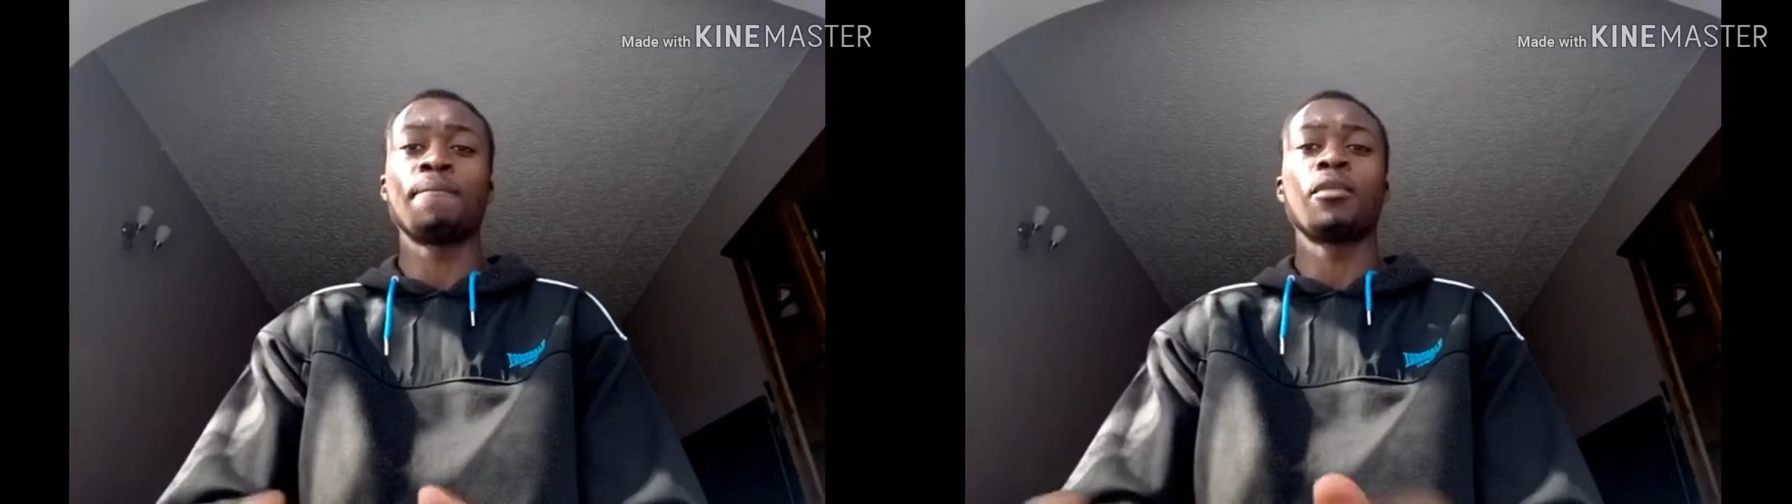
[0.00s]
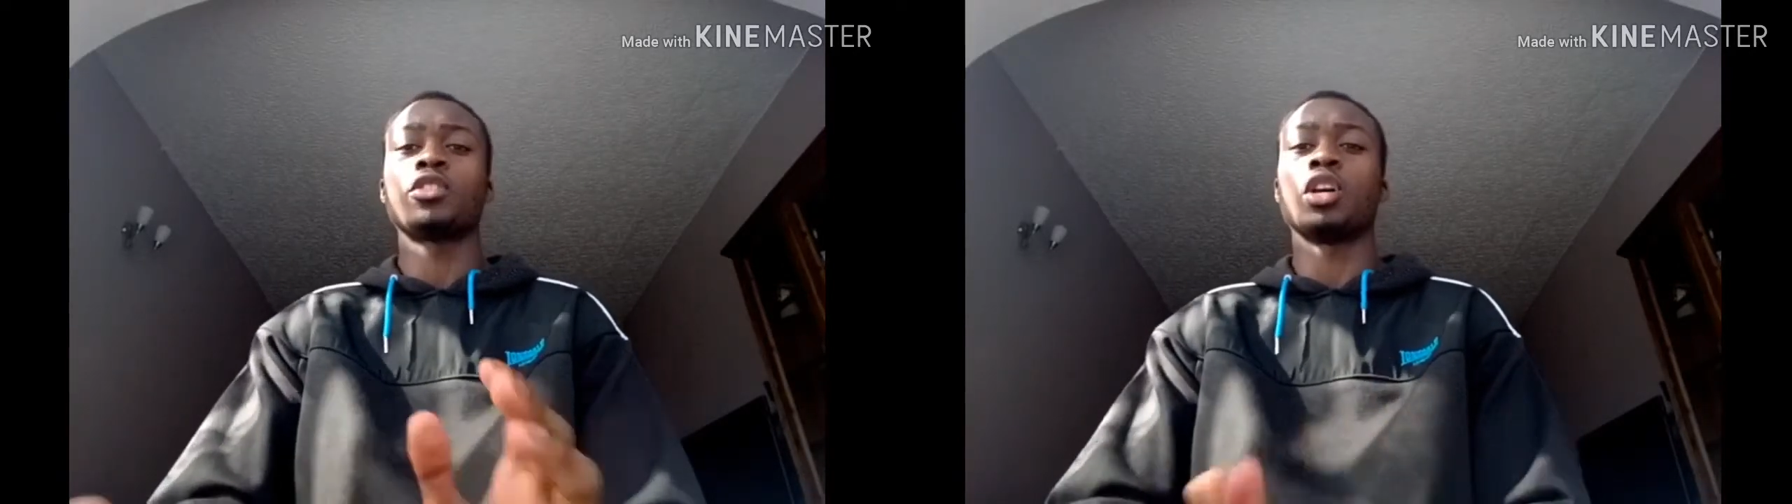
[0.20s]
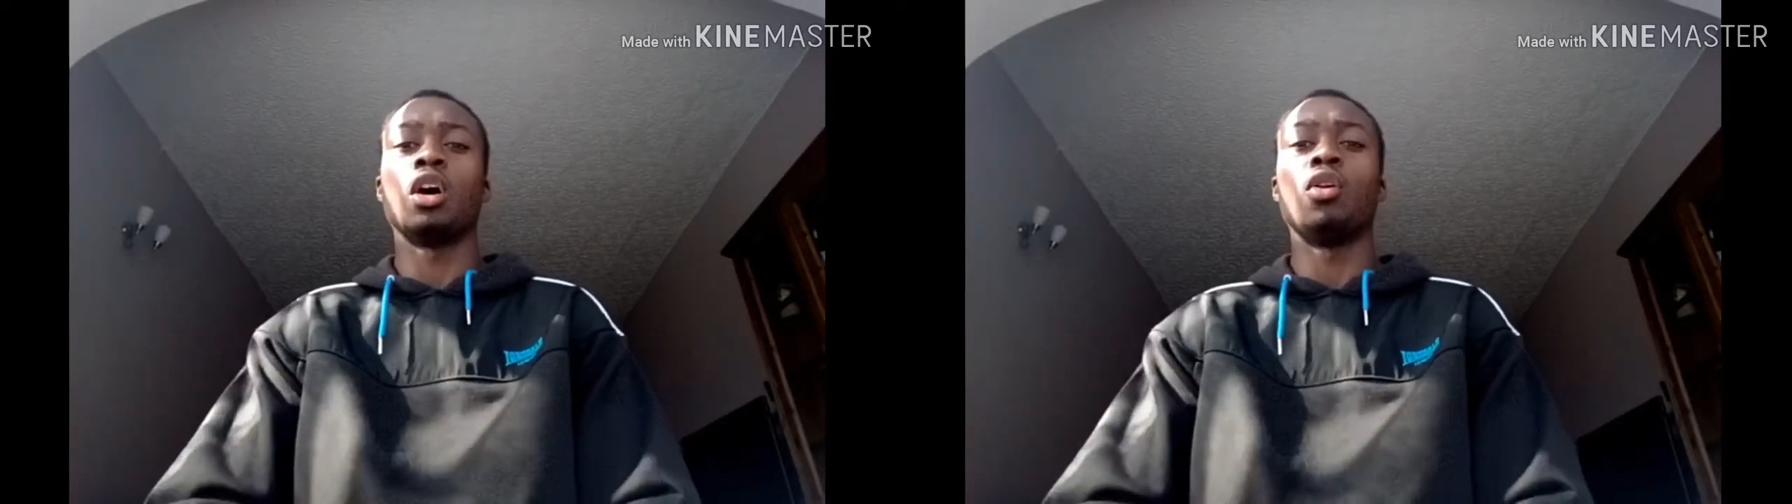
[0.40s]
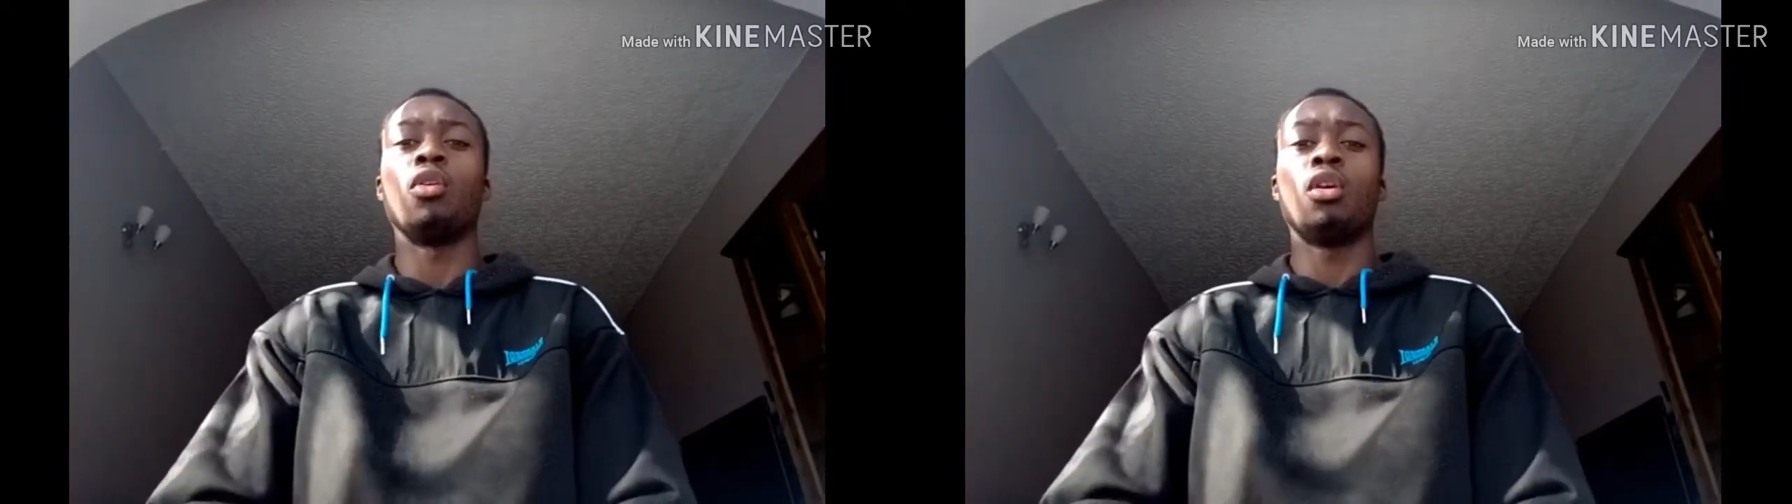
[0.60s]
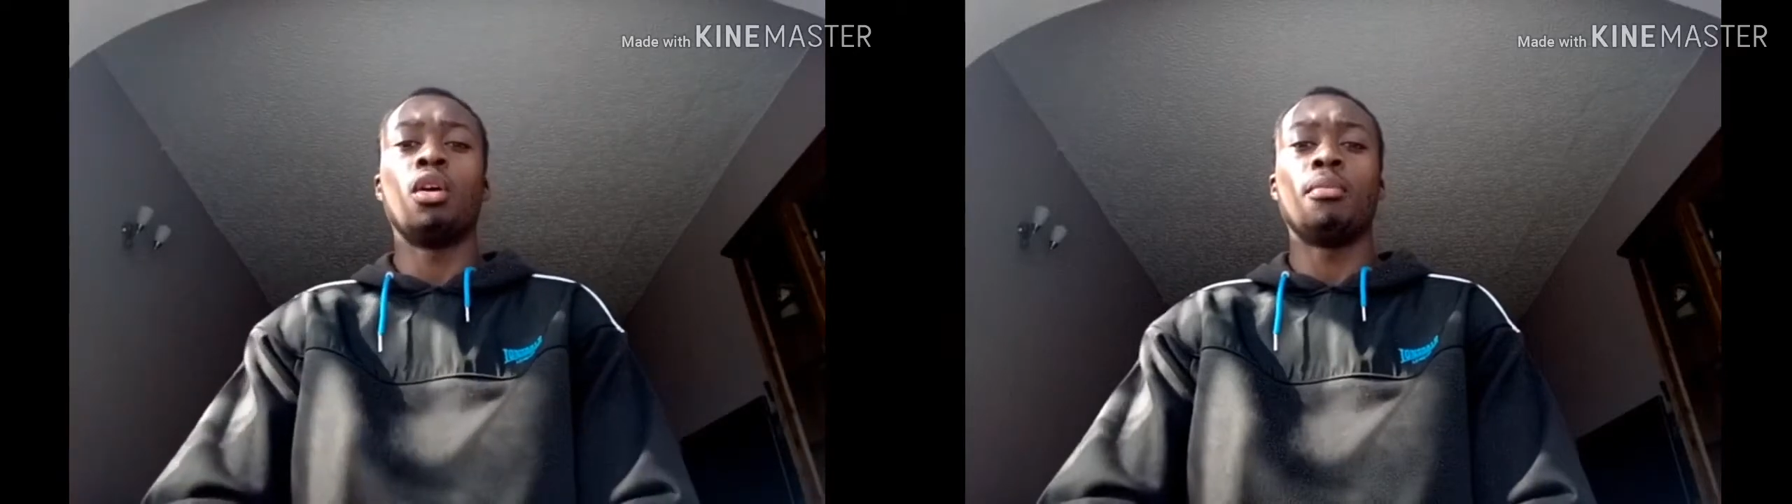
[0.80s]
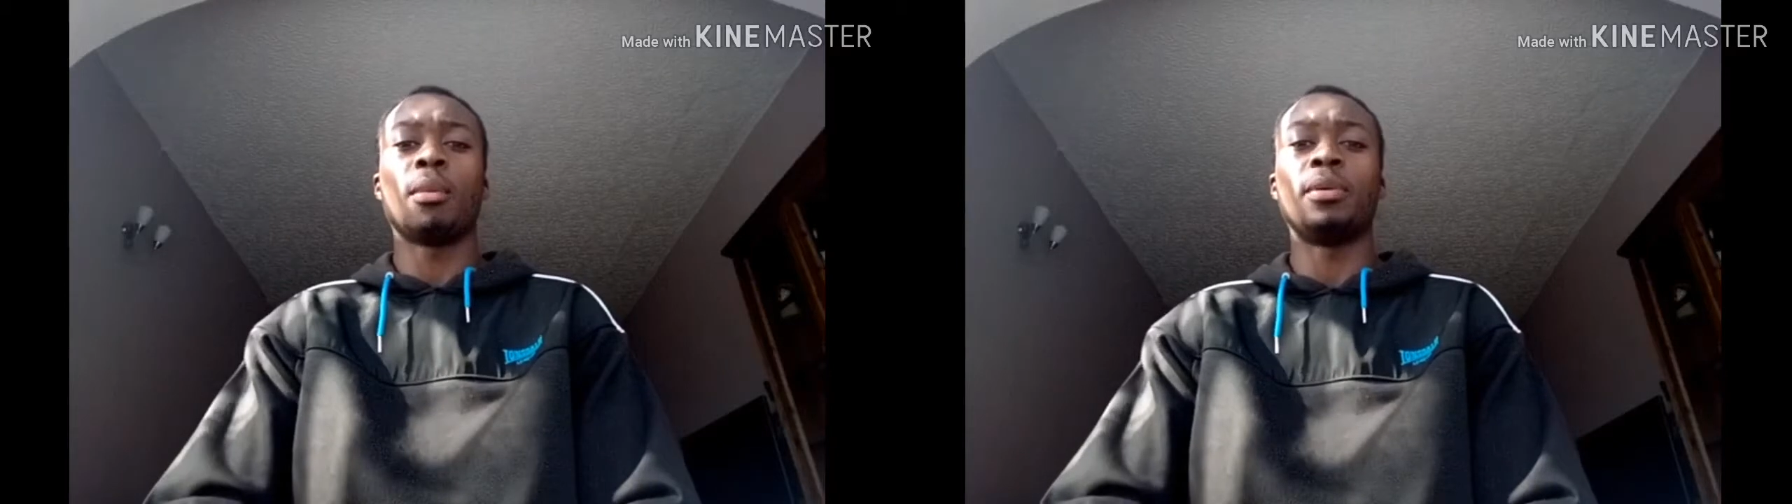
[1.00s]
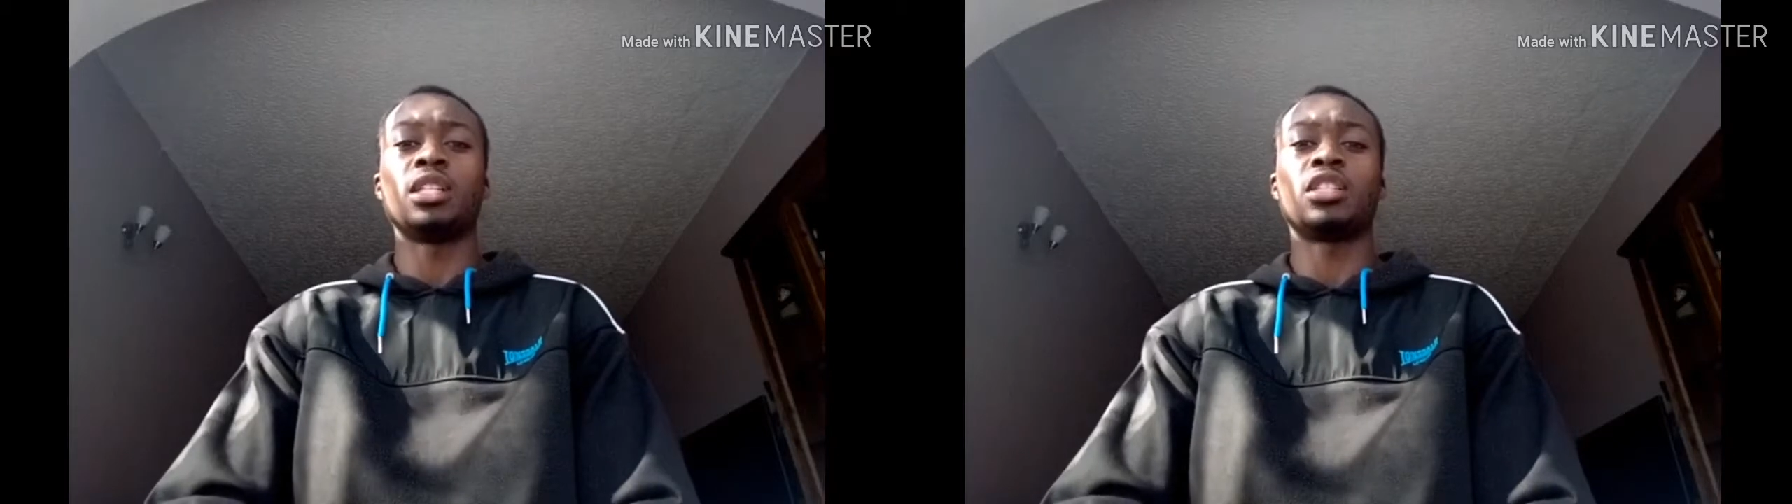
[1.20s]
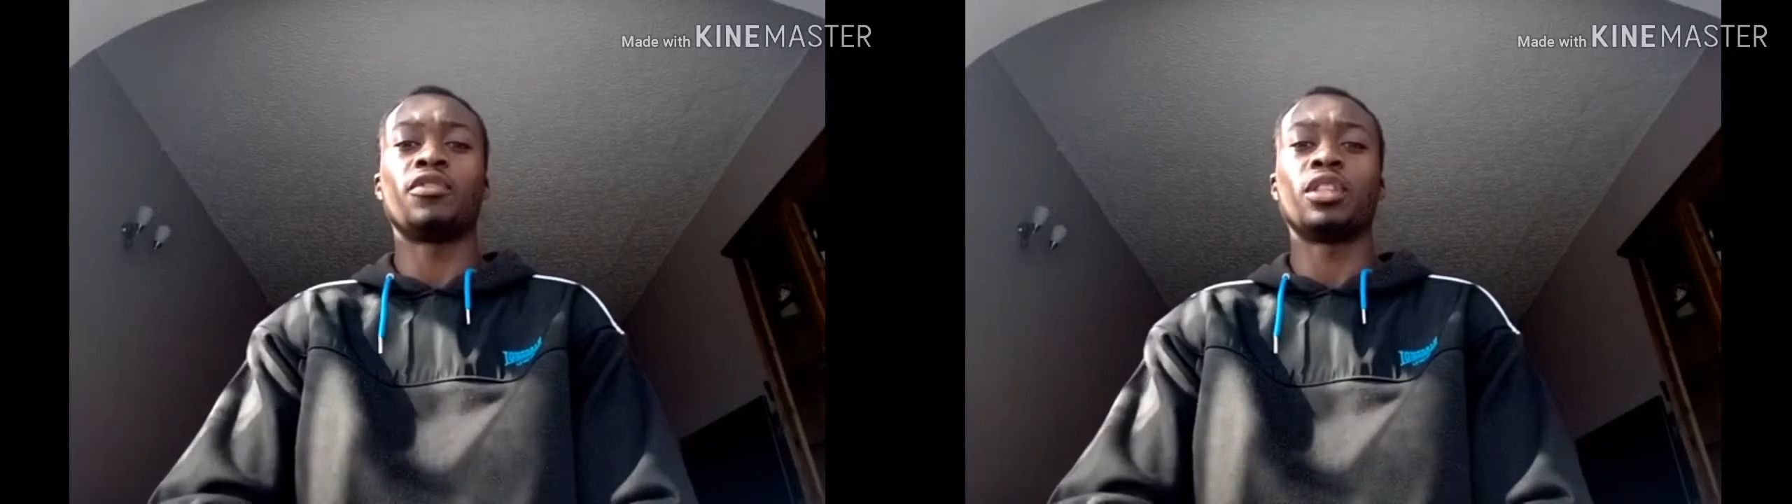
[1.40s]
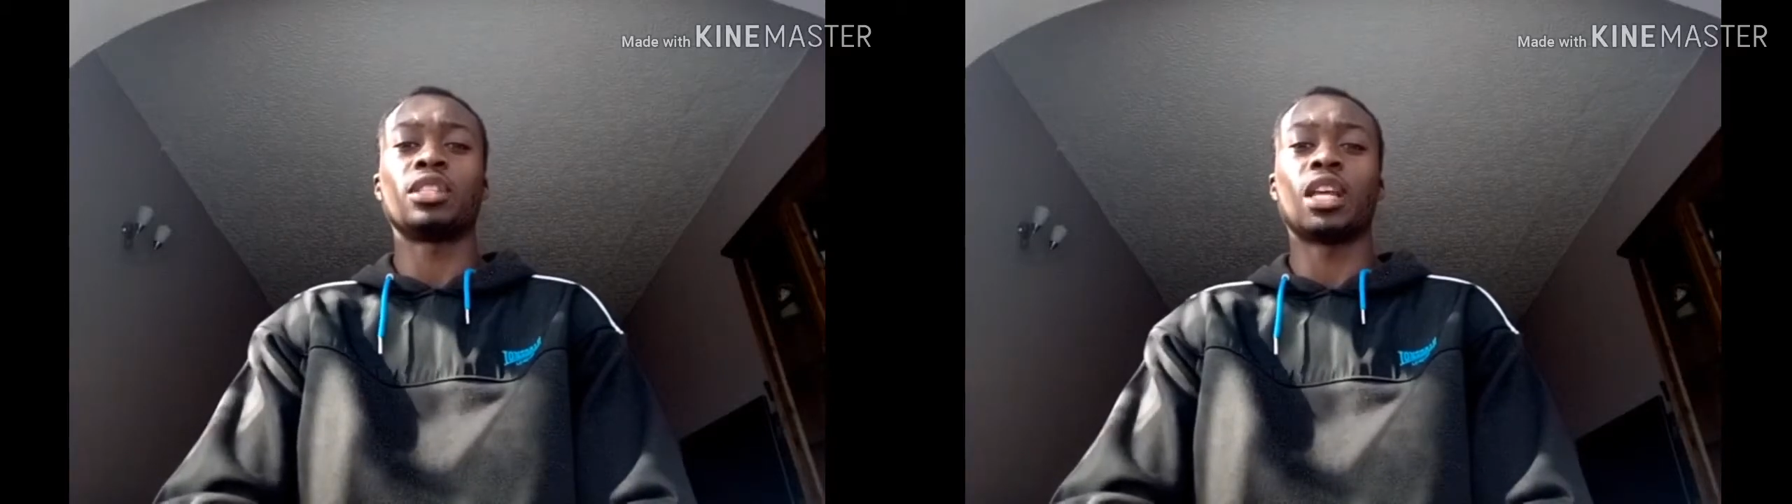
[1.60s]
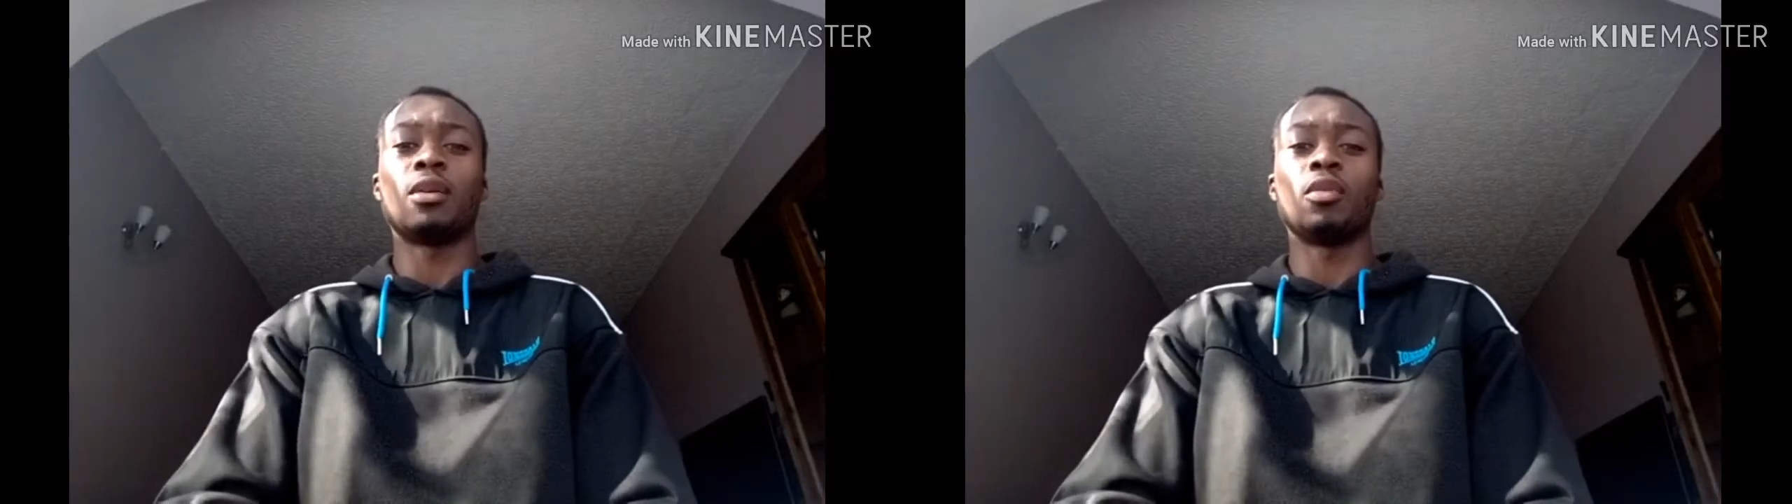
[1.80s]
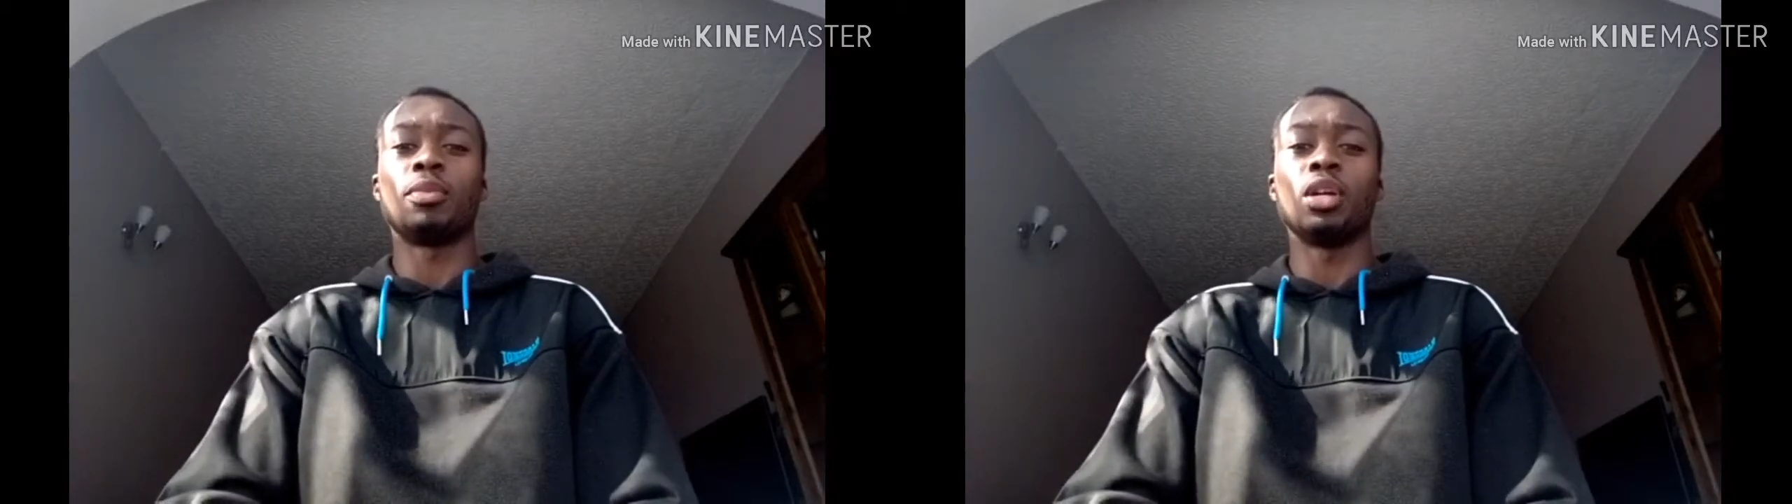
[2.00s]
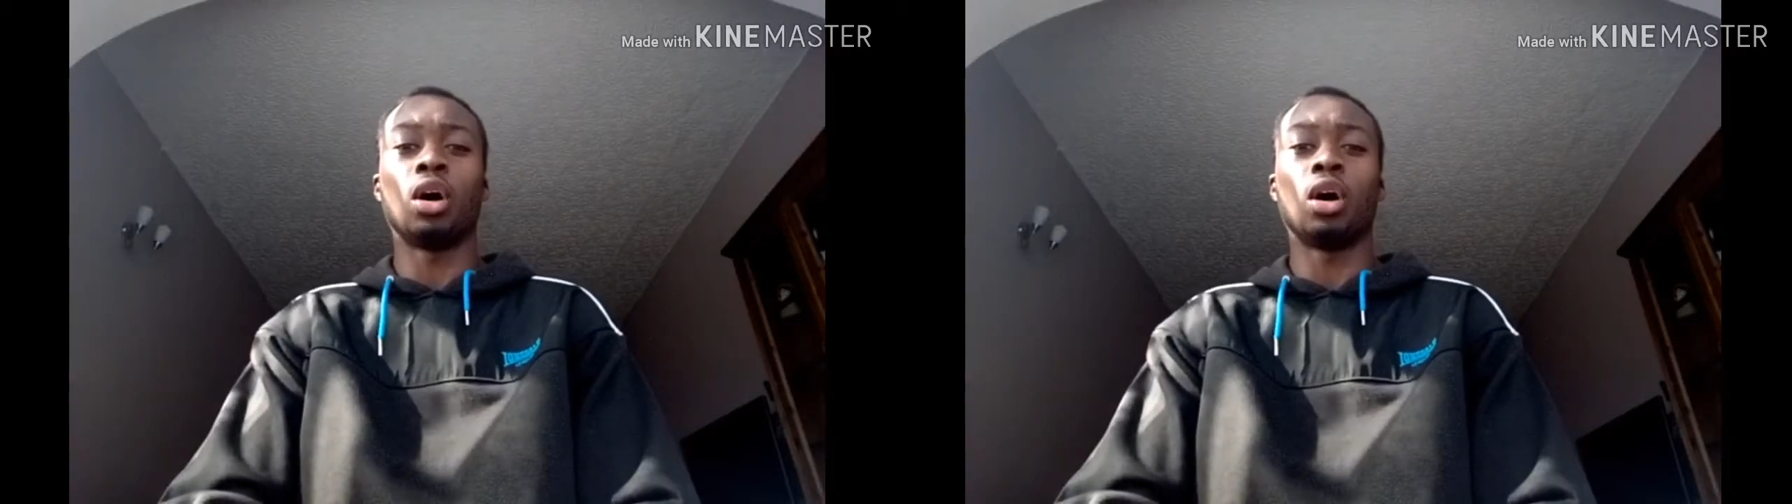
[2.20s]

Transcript: So my prediction for this game will be